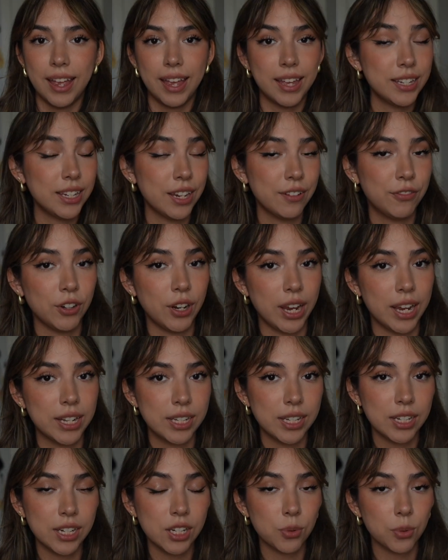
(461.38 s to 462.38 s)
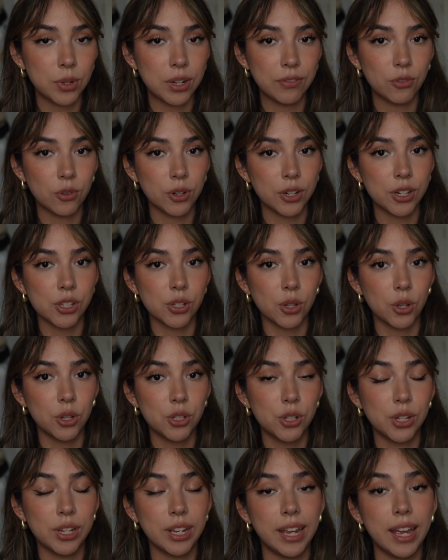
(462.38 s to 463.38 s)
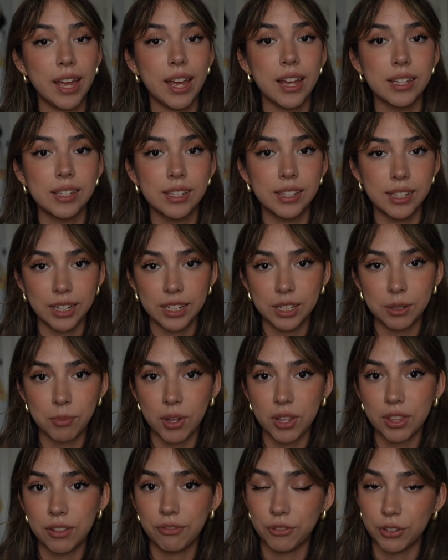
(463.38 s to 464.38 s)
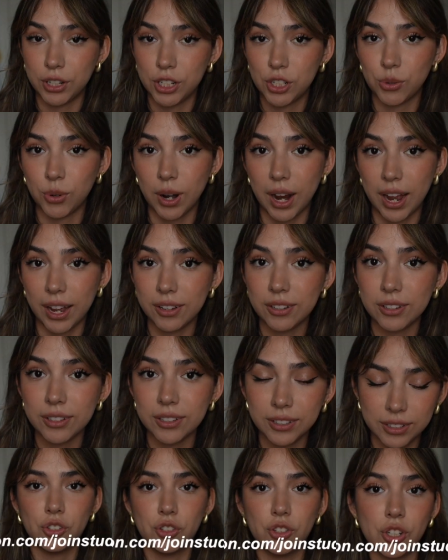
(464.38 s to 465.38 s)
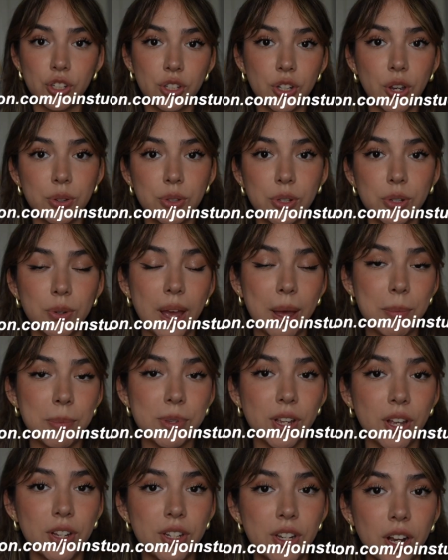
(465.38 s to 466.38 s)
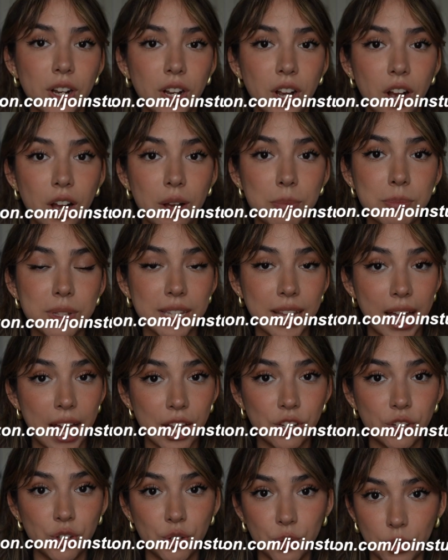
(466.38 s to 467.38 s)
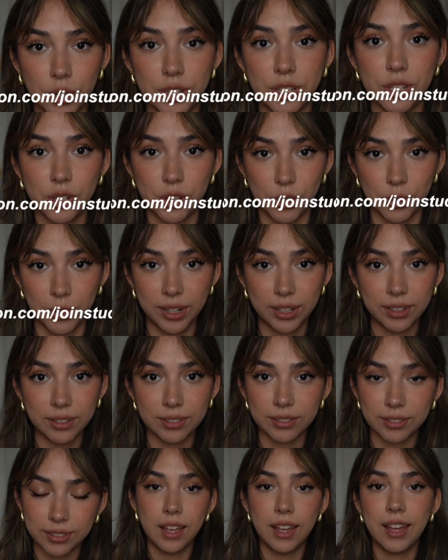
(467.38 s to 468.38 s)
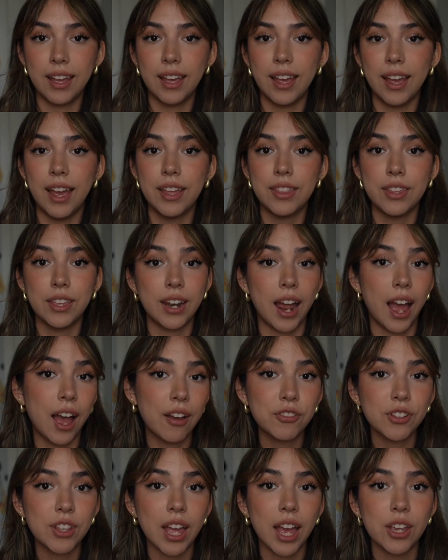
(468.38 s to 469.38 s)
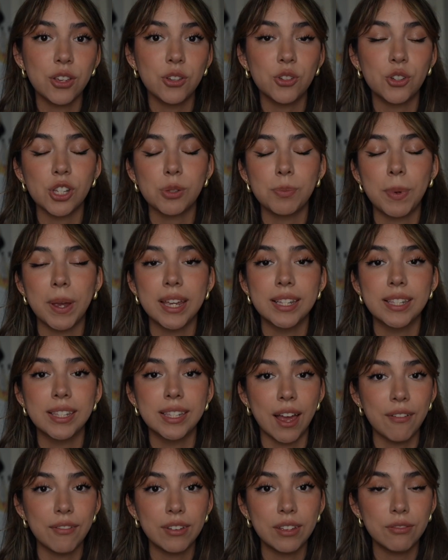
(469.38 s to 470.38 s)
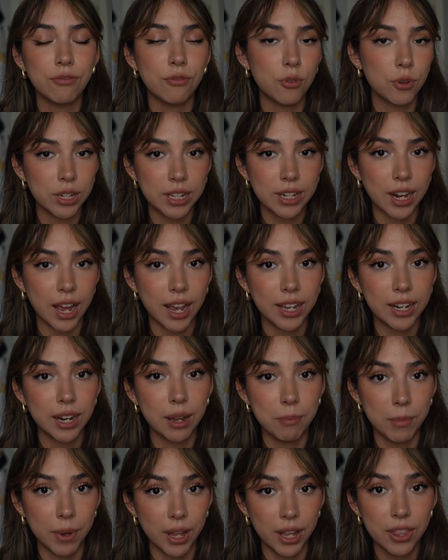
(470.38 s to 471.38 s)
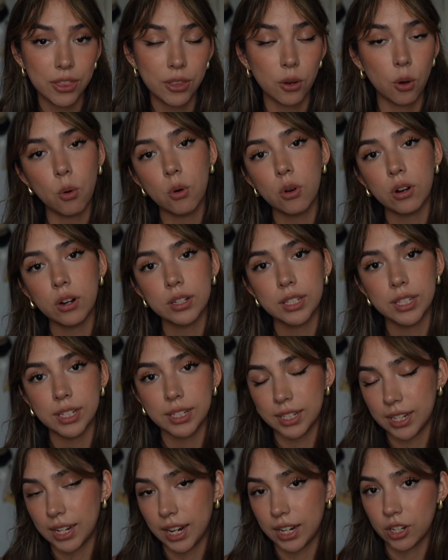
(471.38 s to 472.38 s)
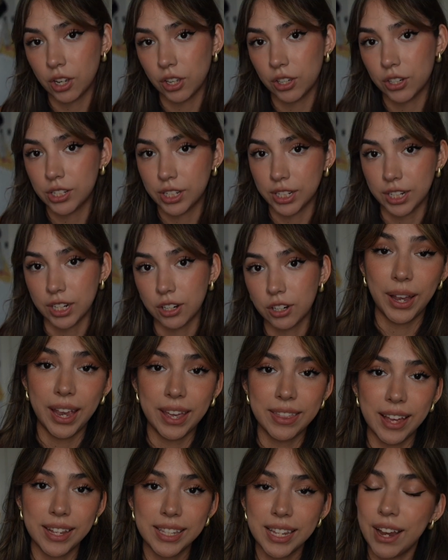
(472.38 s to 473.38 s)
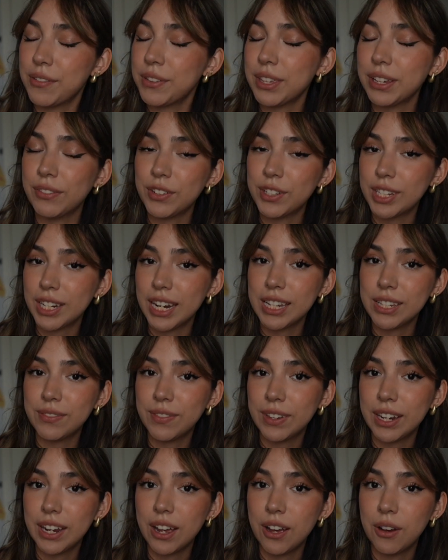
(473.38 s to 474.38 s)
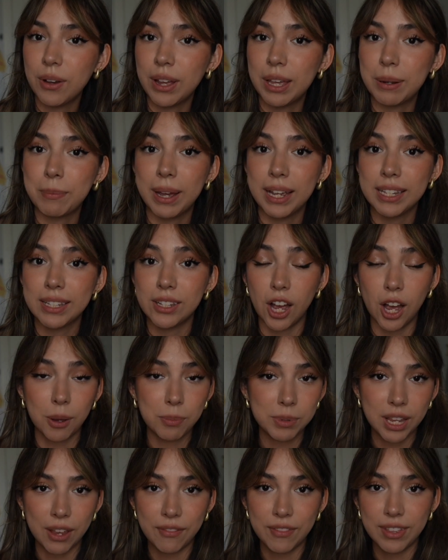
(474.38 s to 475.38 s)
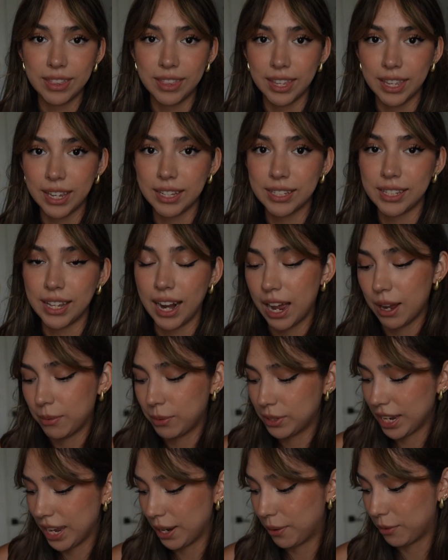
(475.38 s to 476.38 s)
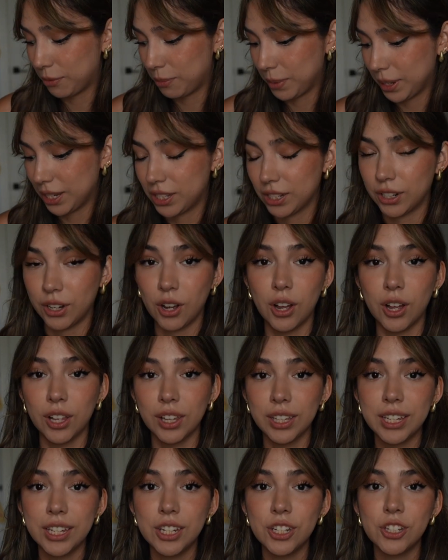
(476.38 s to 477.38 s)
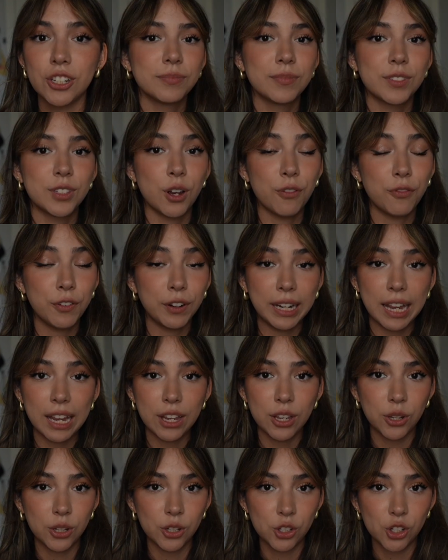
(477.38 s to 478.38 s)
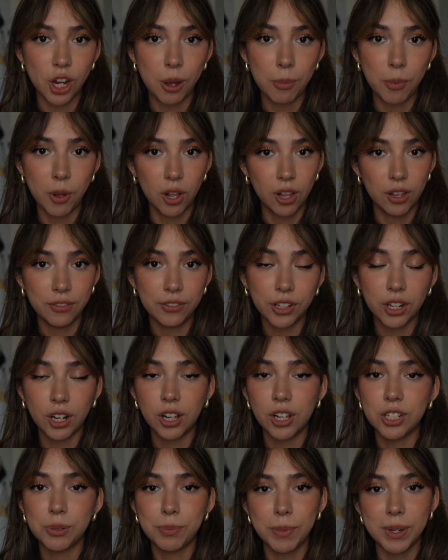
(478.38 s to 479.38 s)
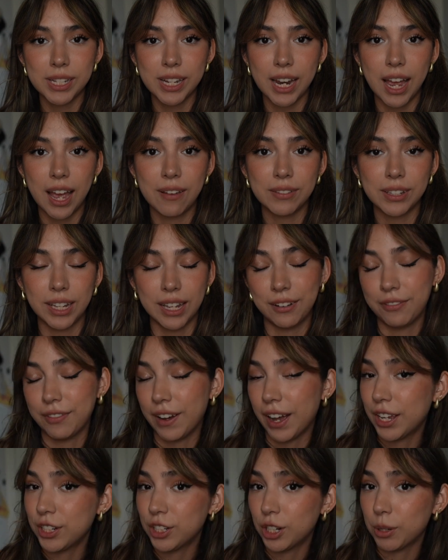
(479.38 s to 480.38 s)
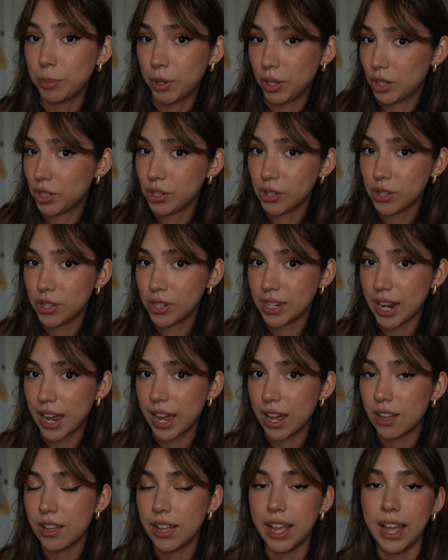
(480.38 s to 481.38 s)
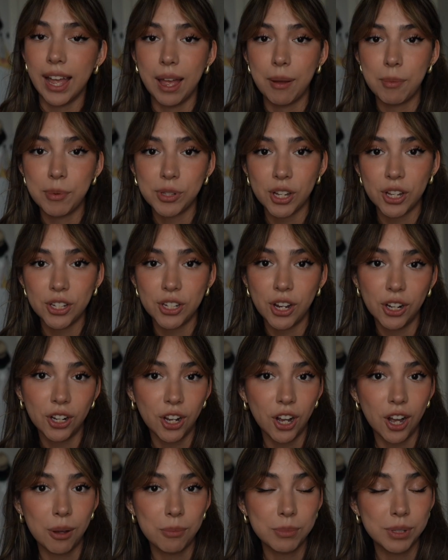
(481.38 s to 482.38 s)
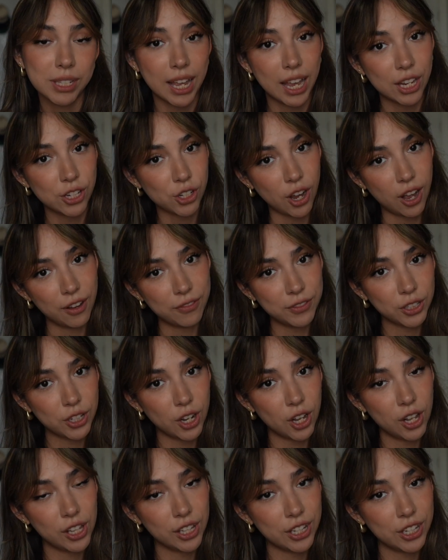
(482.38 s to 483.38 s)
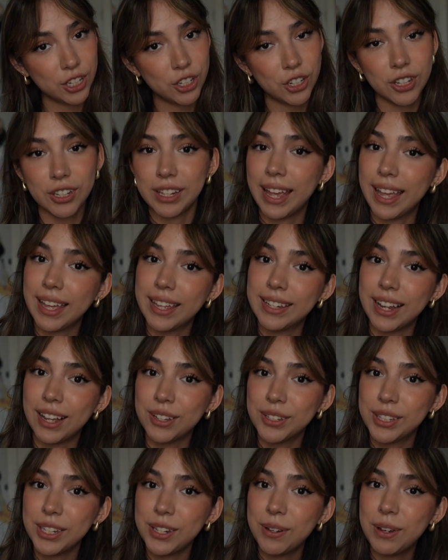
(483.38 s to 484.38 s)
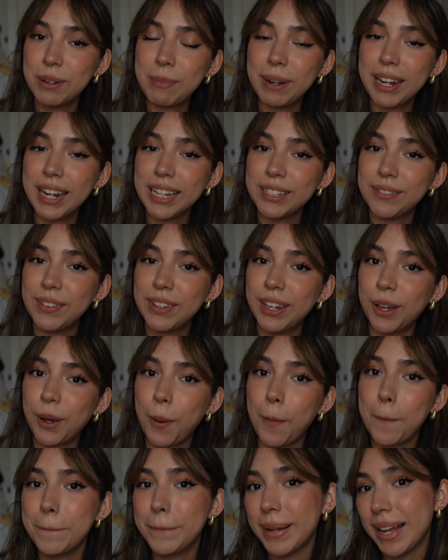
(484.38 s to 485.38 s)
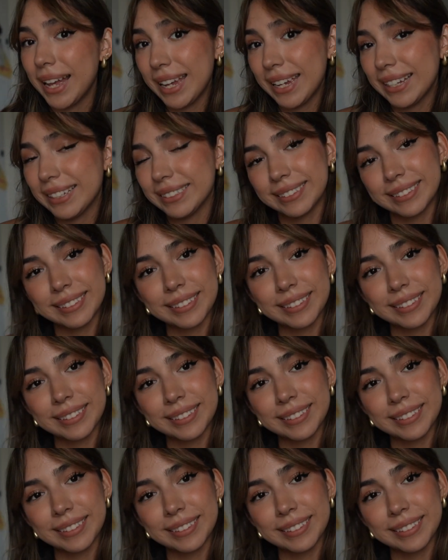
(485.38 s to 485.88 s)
And if you're 18 to 24 years old, you can get a 6-month free trial. Just go to amazon.com/joinstudent. And then after that, you just pay $7.49 a month or $69 a year. Okay, that's everything for today's video and my top 7 things that I would take with me to college. Don't forget, you can shop all of your college must-haves and find your personal style at amazon.com/offtocollege. And I'll see you in my next video. Bye!